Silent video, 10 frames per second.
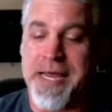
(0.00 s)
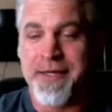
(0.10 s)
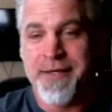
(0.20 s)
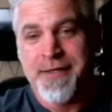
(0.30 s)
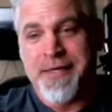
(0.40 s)

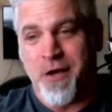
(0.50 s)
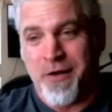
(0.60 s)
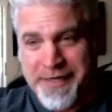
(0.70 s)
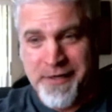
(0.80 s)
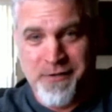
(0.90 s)
say
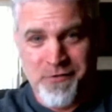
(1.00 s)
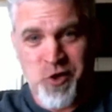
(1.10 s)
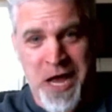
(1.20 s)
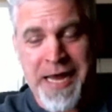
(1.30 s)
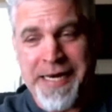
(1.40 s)
you know
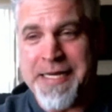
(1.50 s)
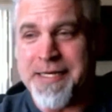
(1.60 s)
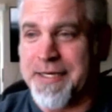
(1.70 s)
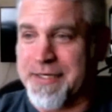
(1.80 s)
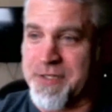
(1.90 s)
little
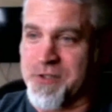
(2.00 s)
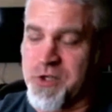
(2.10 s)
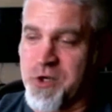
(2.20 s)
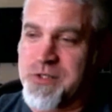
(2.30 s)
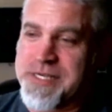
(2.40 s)
johnny and
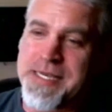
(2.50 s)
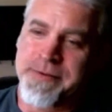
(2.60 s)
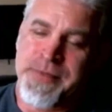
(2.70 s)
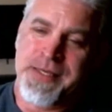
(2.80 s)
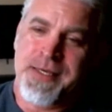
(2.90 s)
little
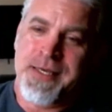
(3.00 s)
susie